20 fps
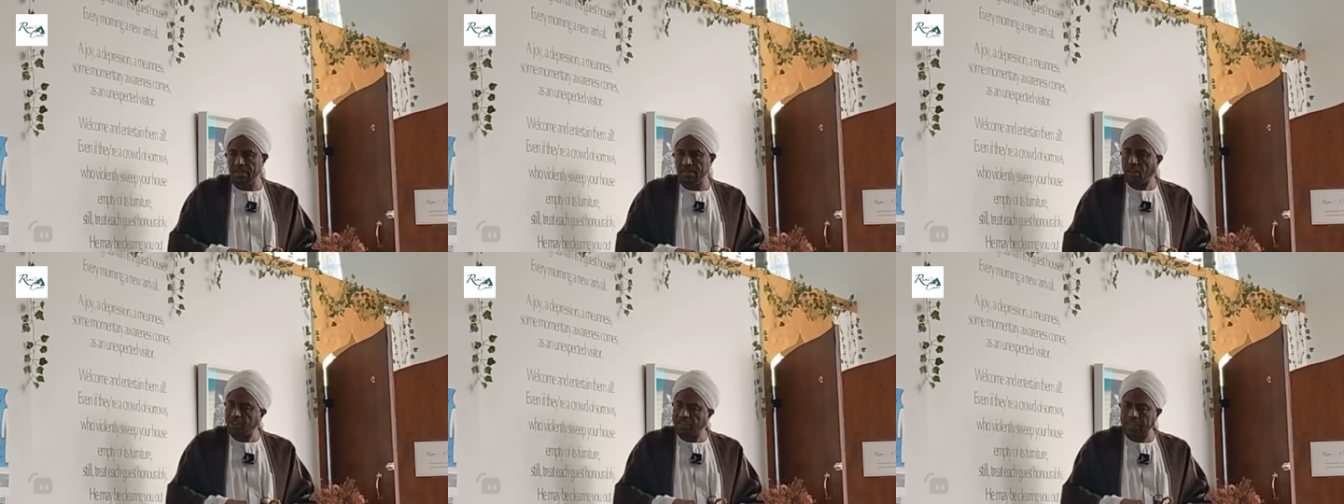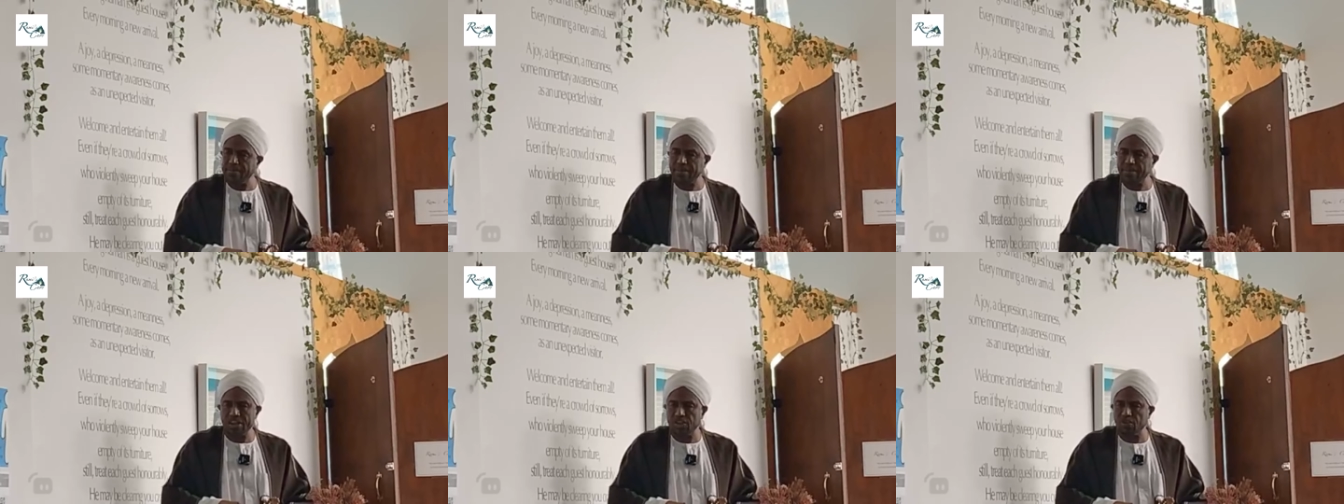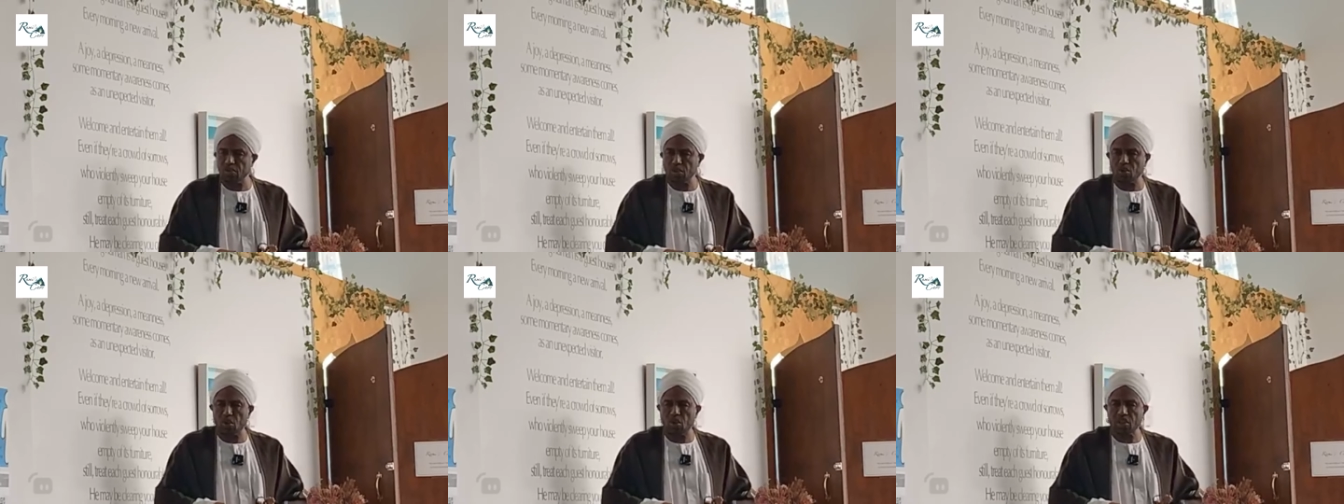Don't tell me there
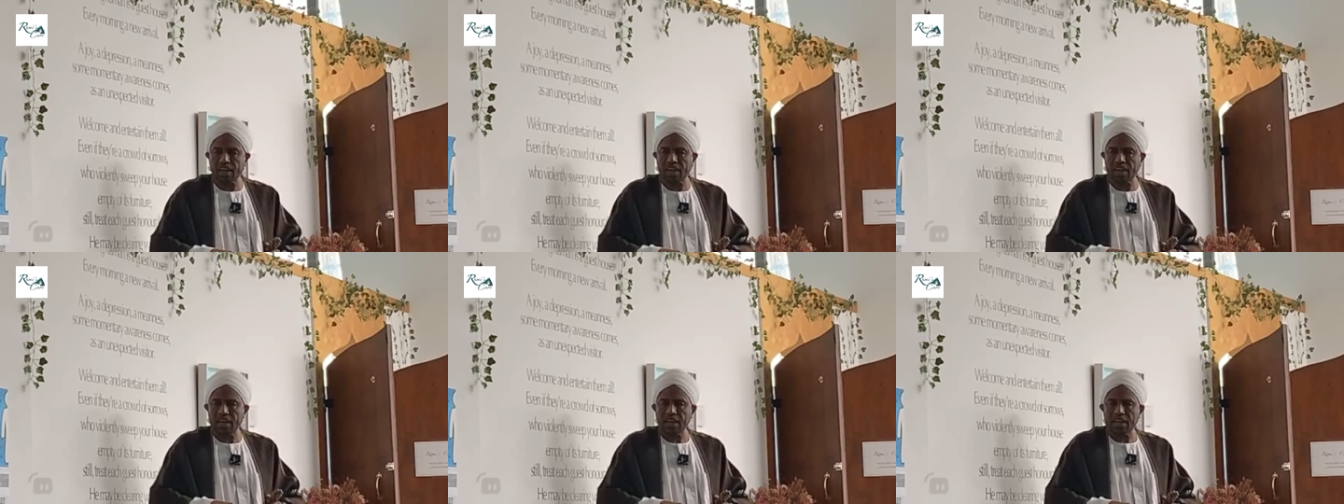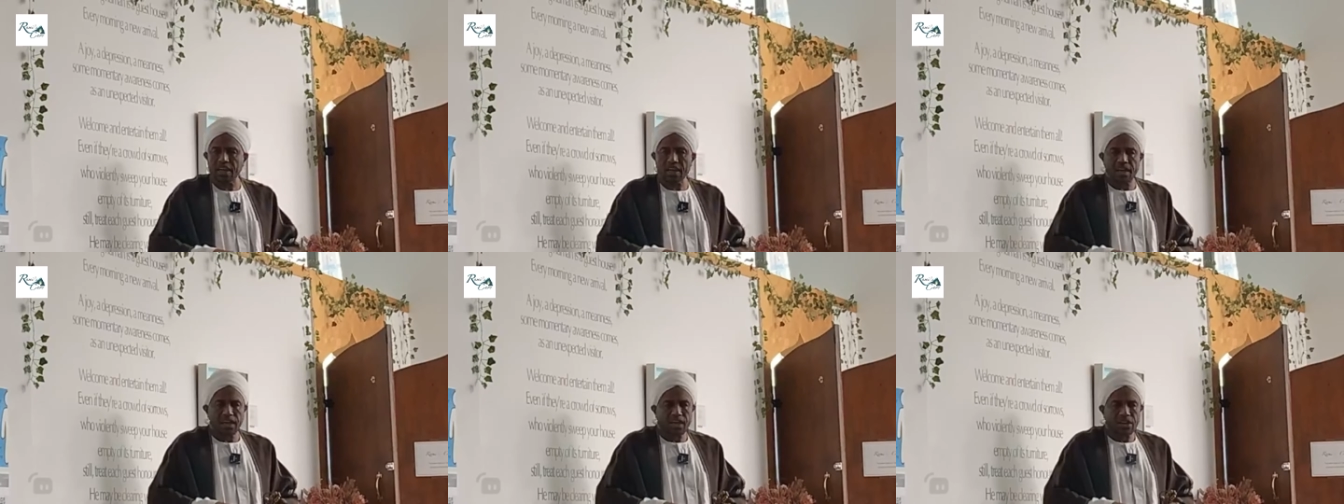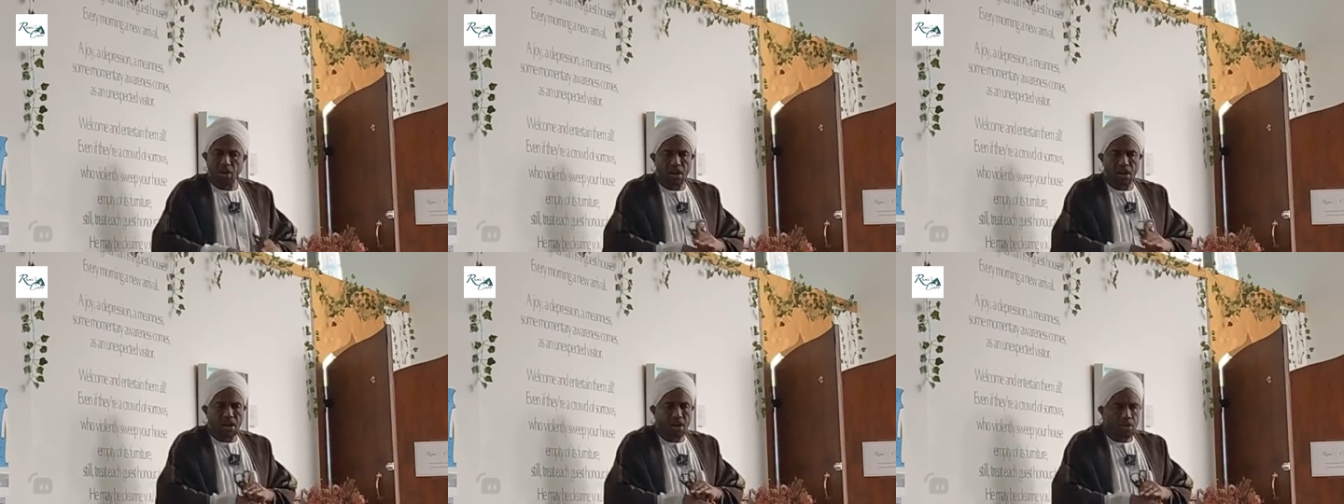is no torture.
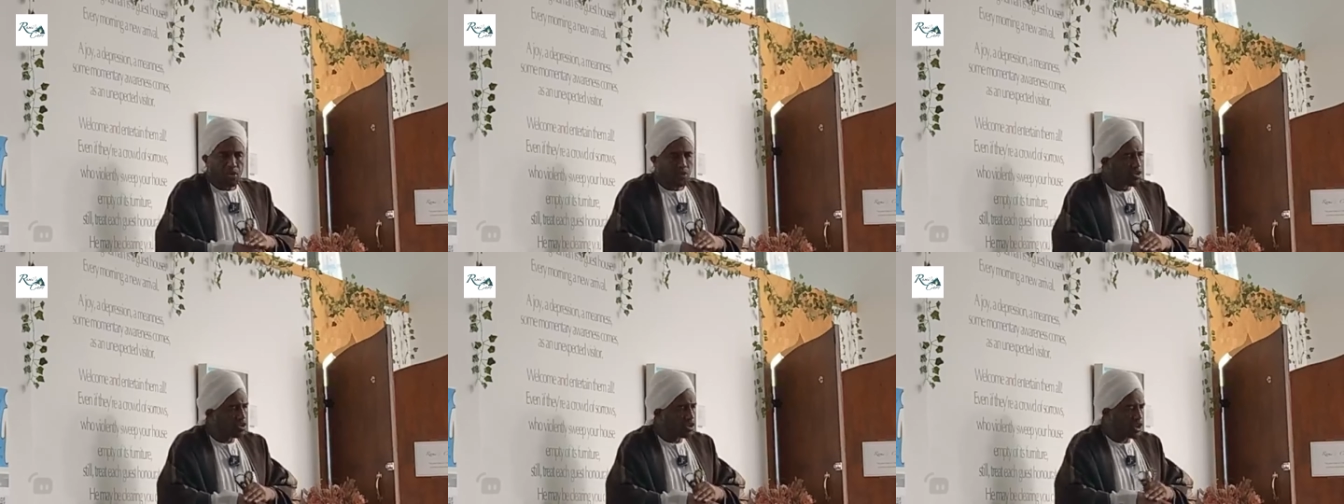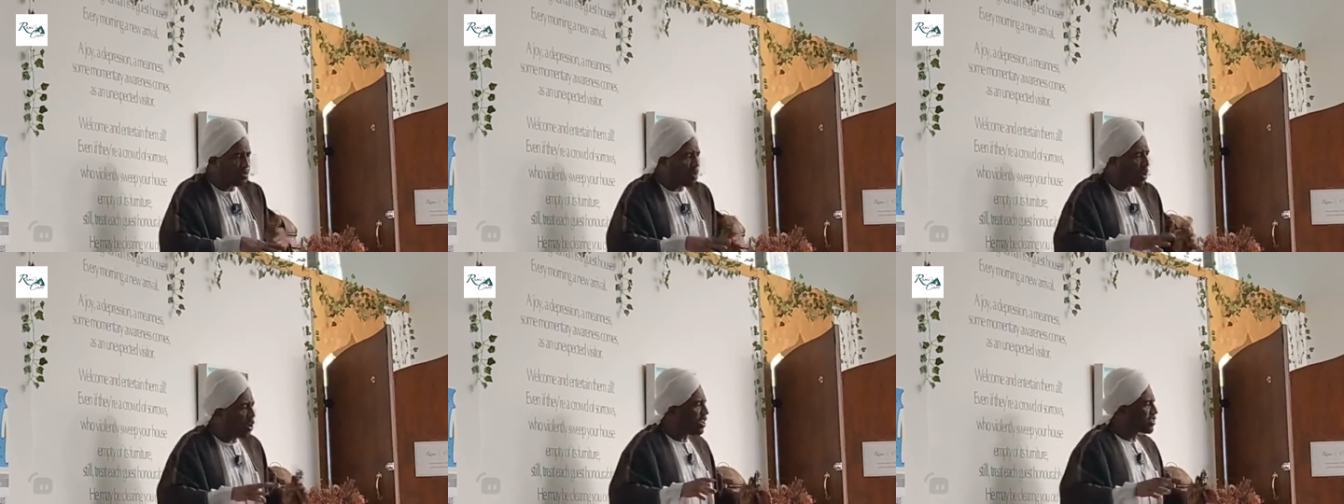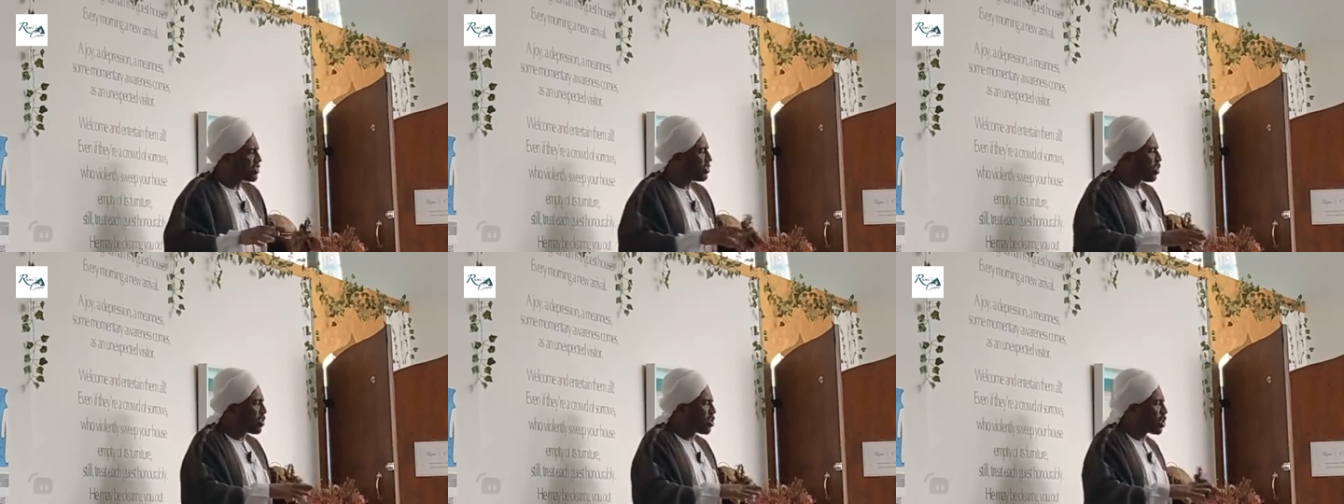No, with
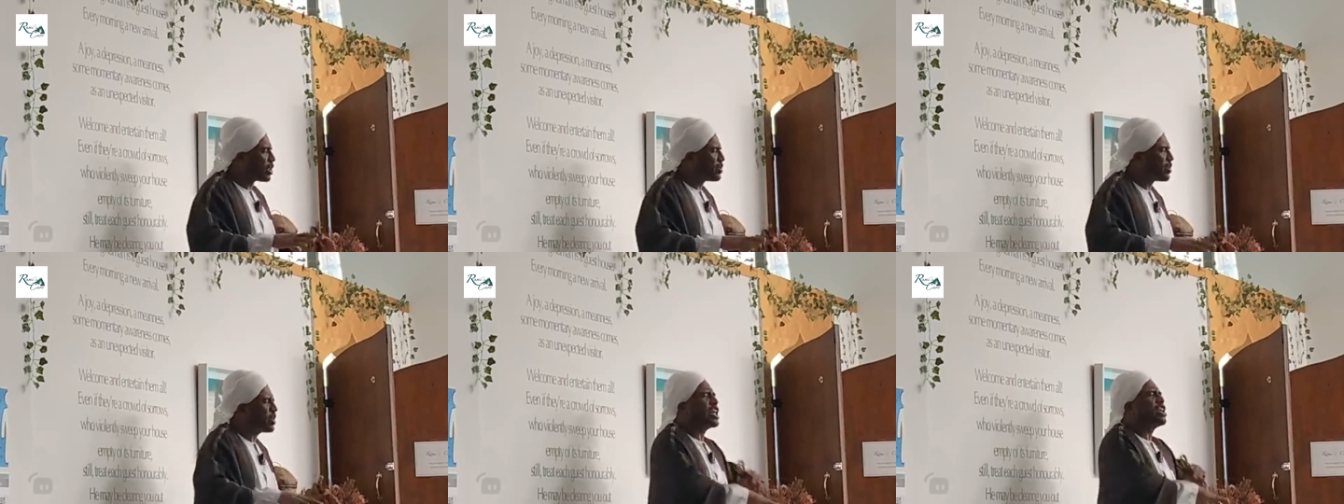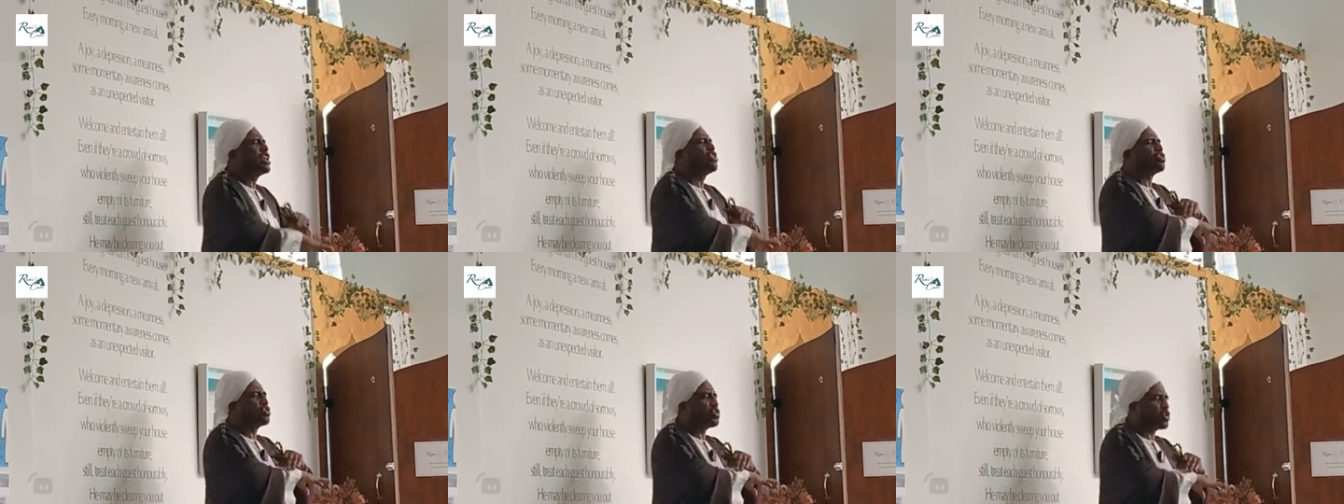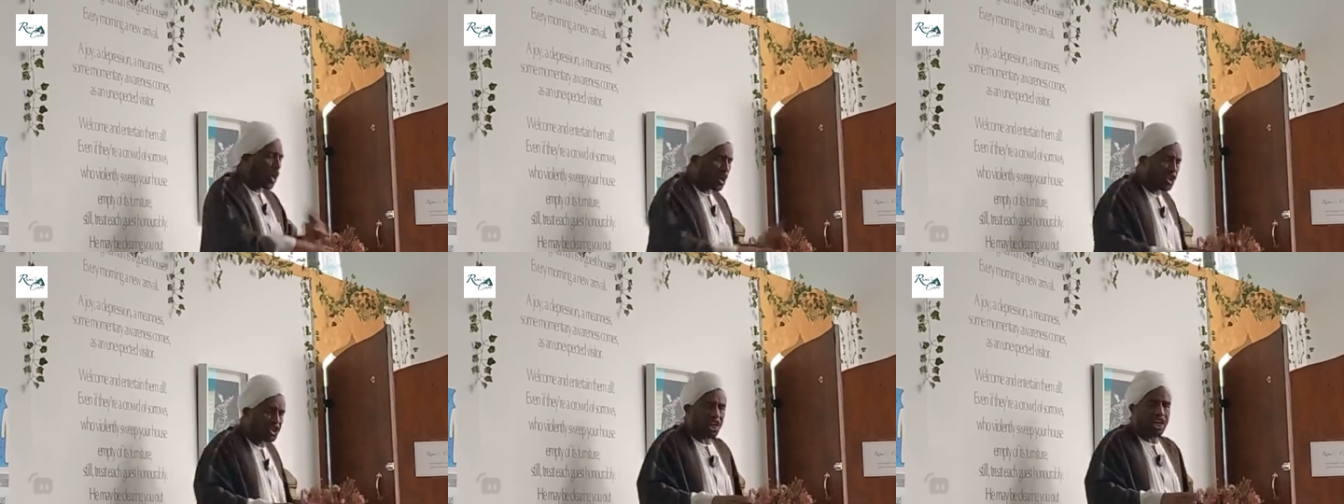democracy or not, there is
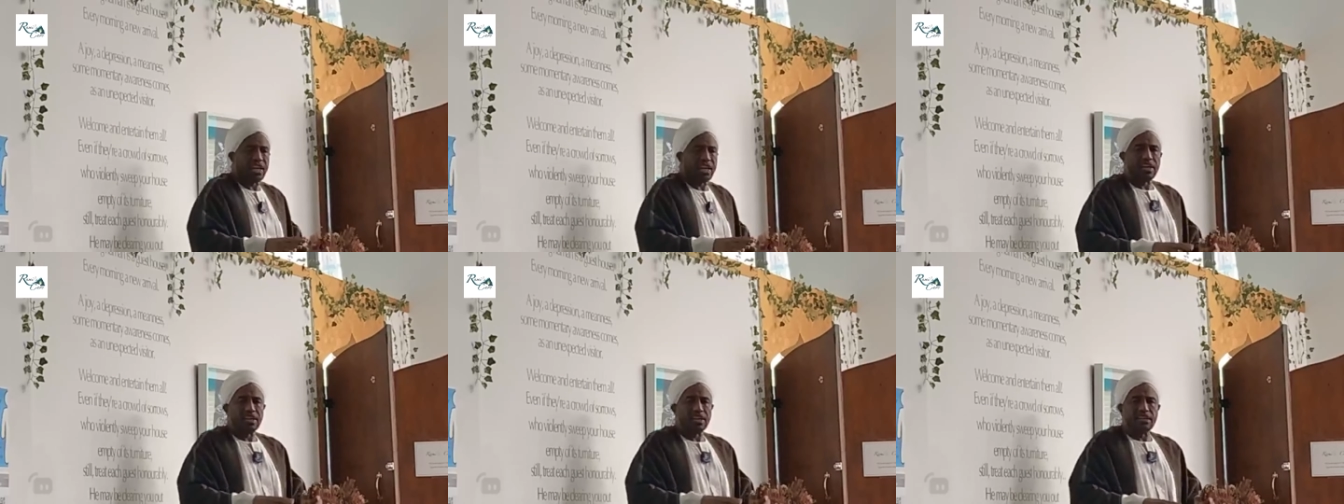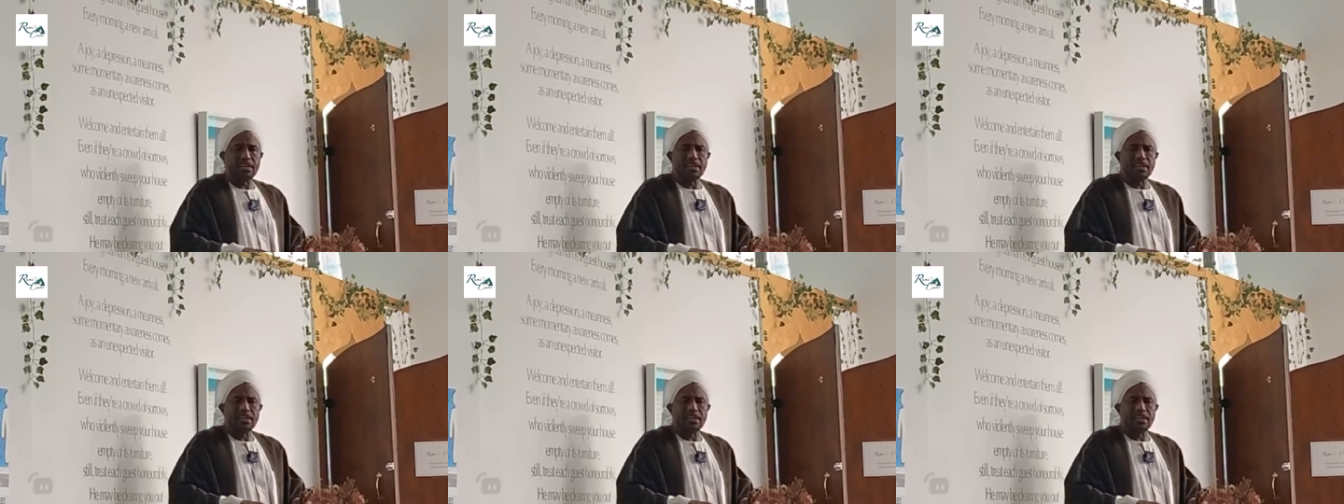torture.